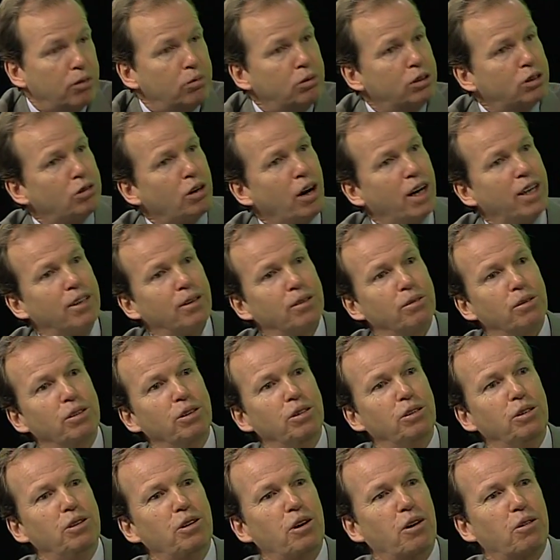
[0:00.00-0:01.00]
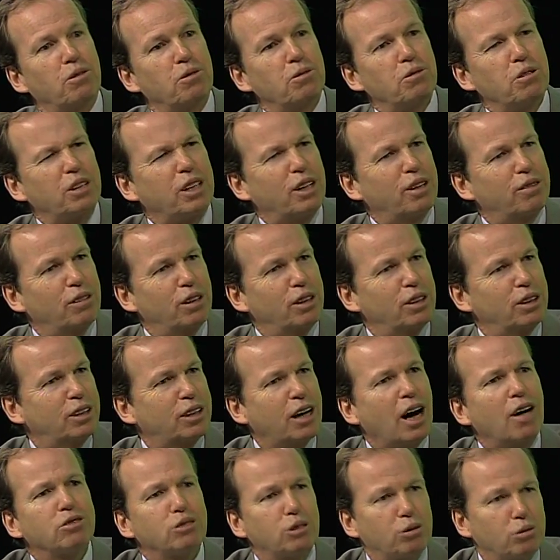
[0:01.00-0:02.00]
We try to, you know, look at
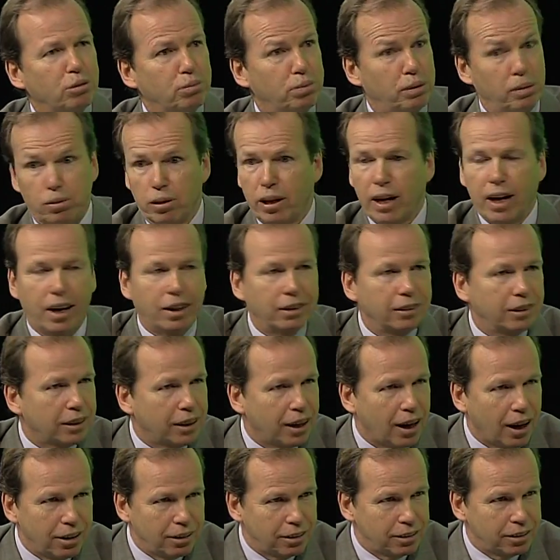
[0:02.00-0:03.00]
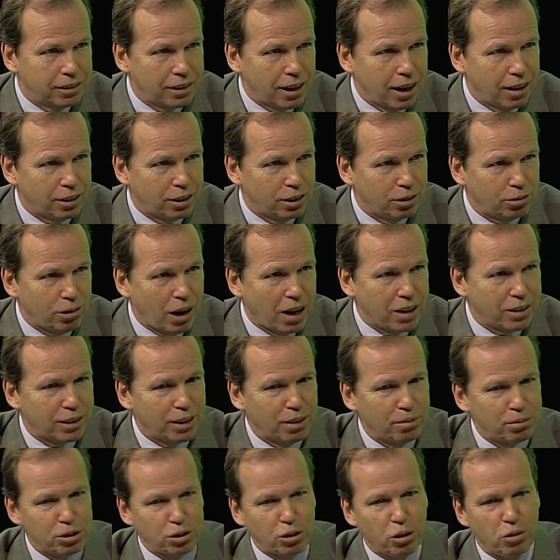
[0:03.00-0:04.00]
cultural people. Helen Keller down in
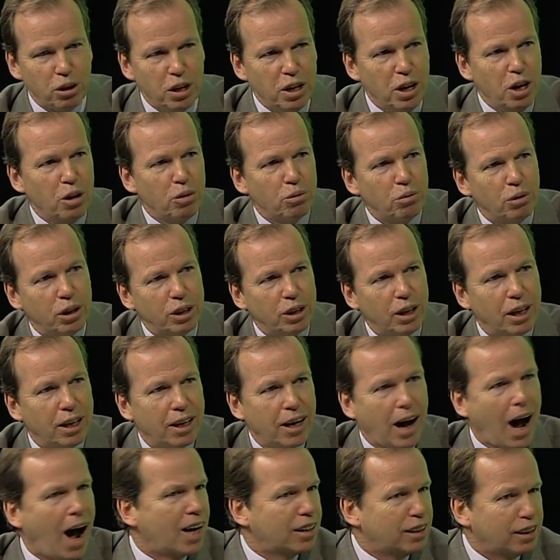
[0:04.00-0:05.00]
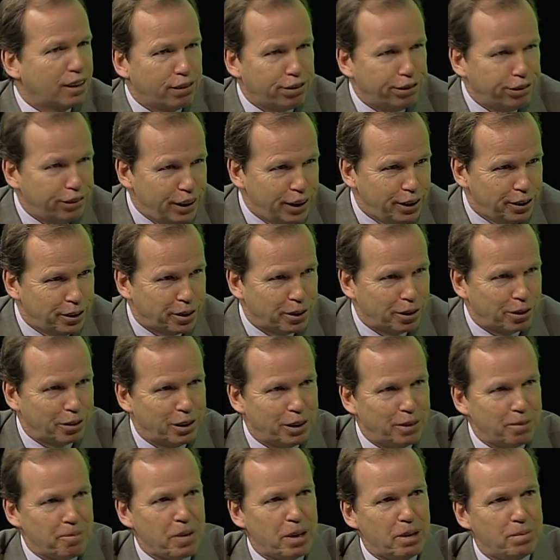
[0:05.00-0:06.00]
Rentham. So Arthur
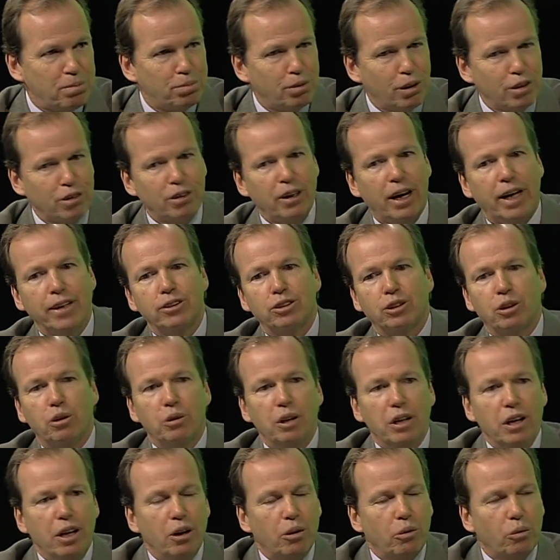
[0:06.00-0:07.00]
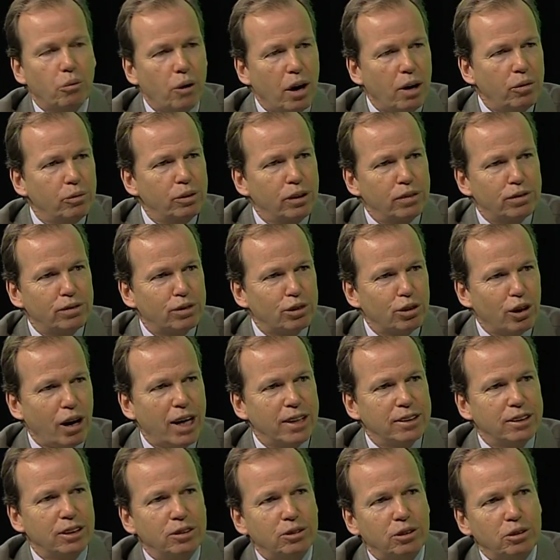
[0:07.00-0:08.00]
Fiedler in Brookline. So what we've
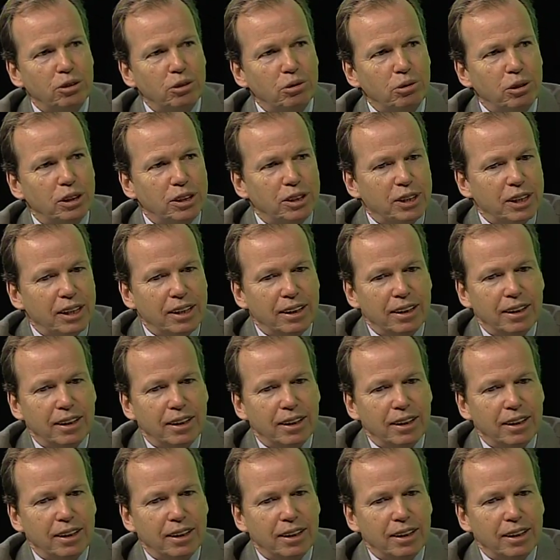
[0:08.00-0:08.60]
tried to do is